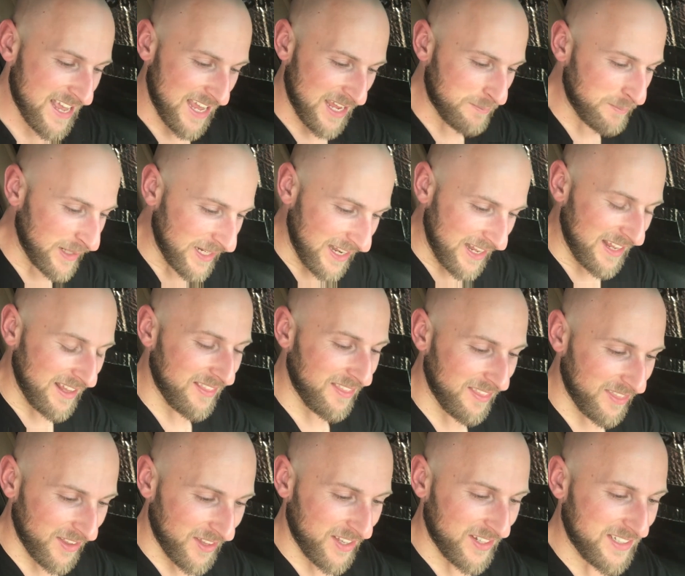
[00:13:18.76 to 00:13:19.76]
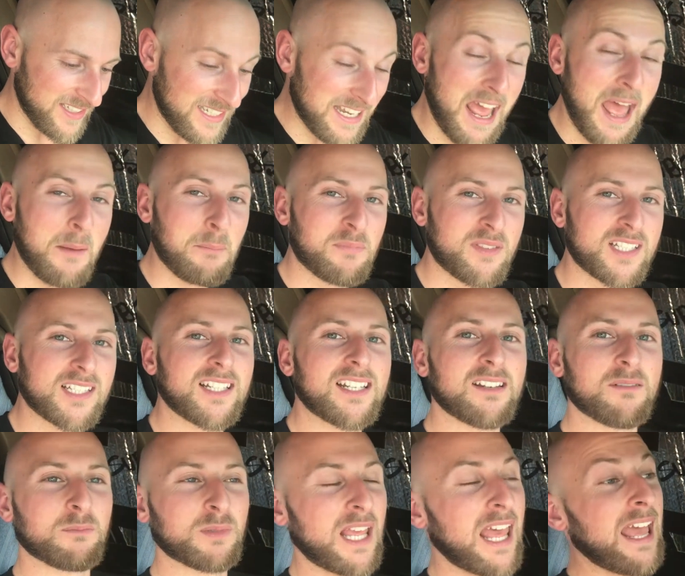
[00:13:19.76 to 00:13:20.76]
it'd been in the depths and
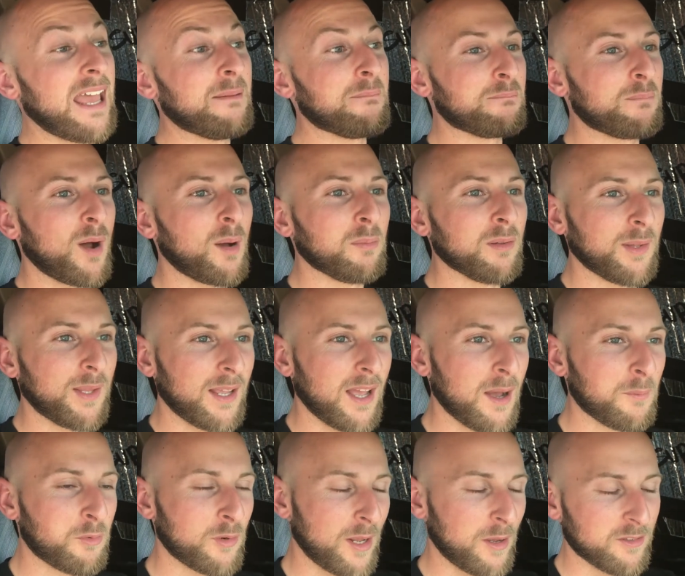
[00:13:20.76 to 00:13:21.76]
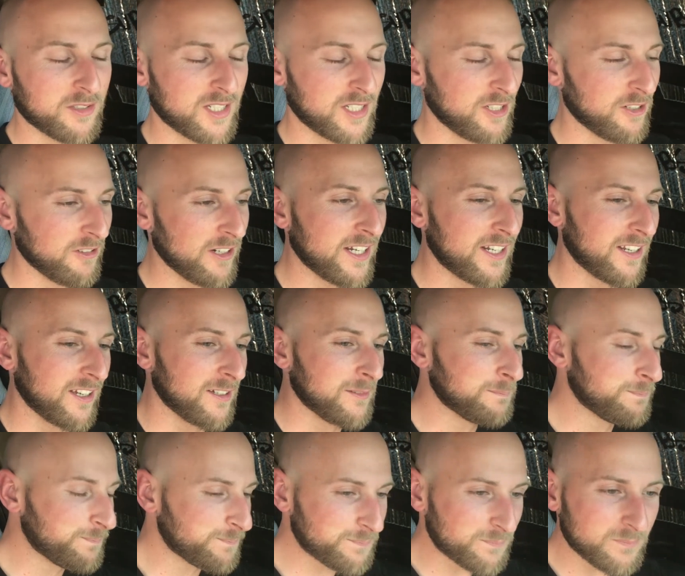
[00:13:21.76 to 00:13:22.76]
it came bubbling up when I was in Eureka.
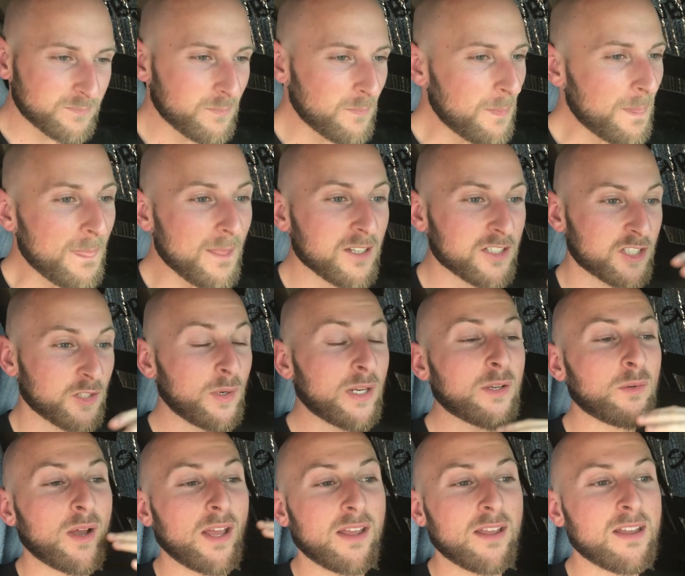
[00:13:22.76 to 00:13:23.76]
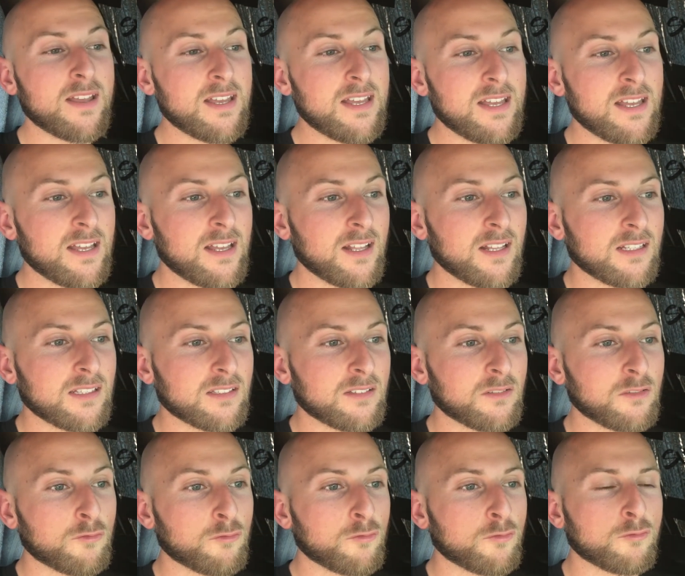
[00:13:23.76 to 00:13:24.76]
So anyway,
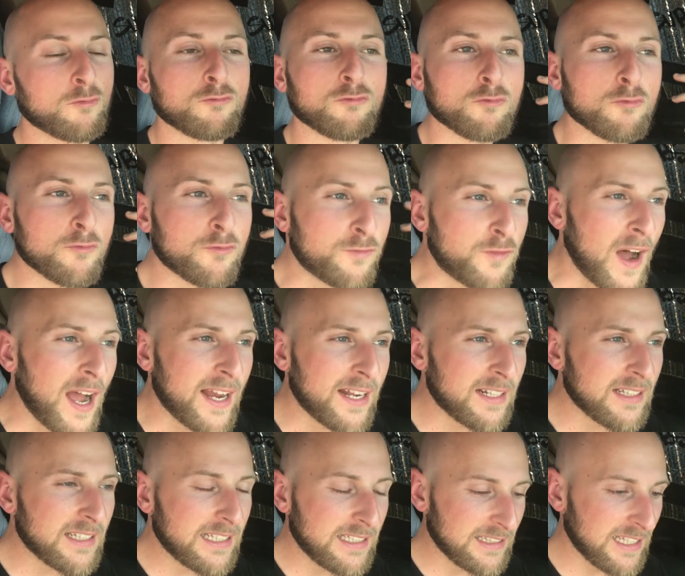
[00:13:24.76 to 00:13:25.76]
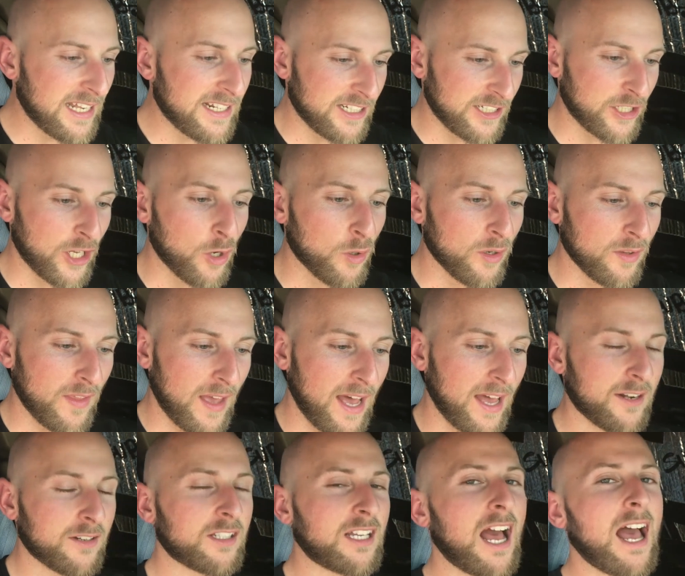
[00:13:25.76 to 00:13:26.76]
finally letting go of
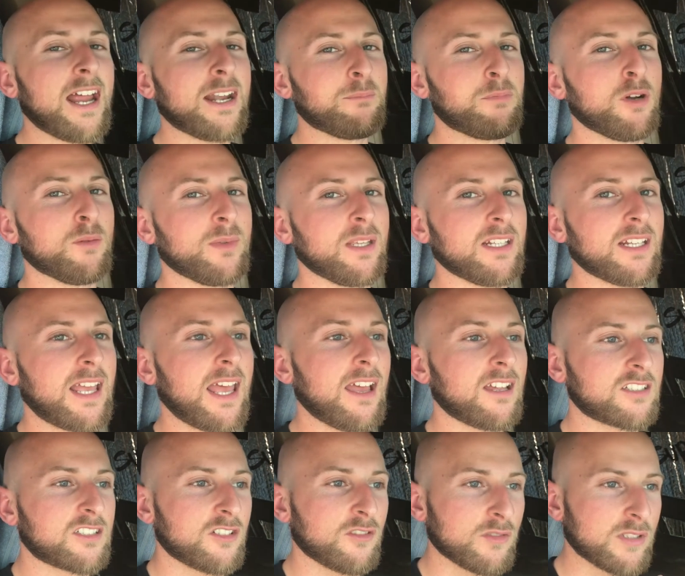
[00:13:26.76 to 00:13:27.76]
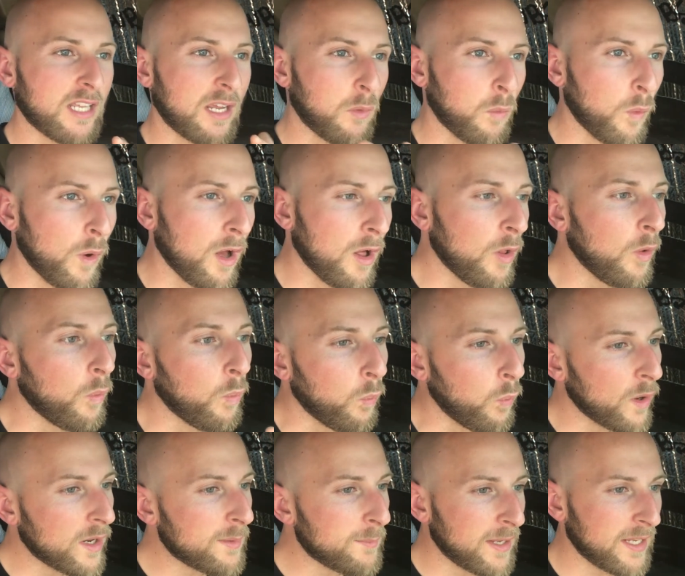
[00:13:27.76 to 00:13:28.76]
that kind of put me into chaos, because it was like, well,
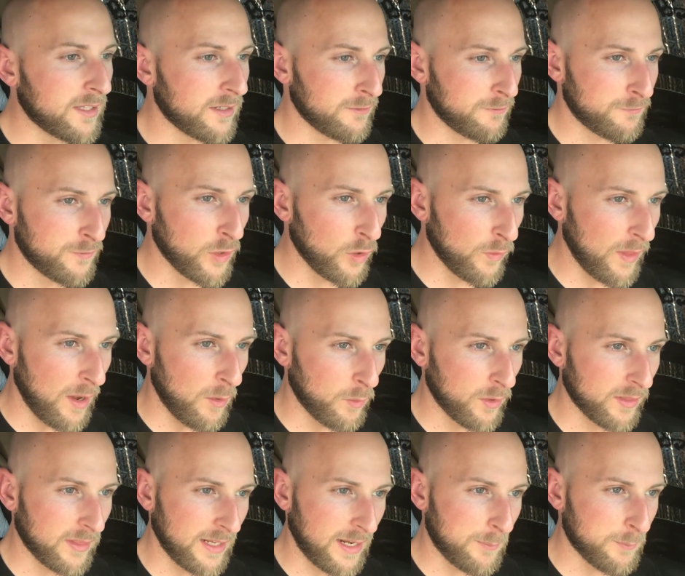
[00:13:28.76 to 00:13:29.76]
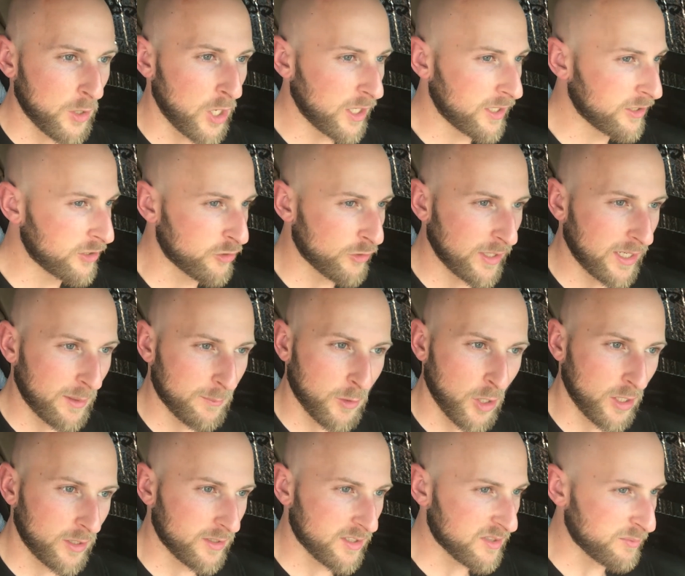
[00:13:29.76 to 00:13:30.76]
what am I going to fill that with? Like, I'm not going to drink, I'm
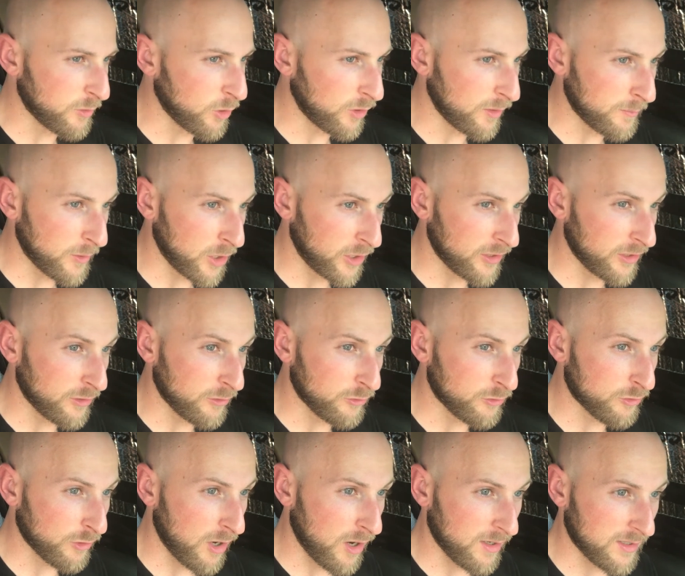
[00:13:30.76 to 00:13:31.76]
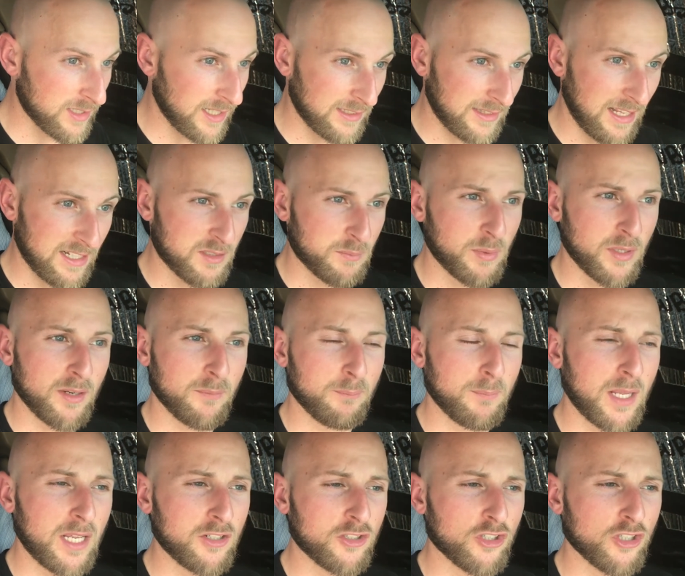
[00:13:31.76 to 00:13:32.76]
not going to smoke, I'm not going to do drugs. Like, that's been a
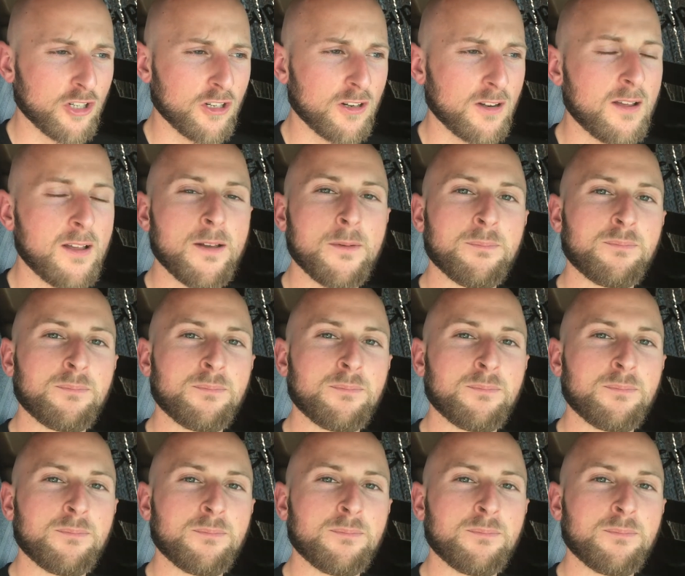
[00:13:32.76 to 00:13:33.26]
major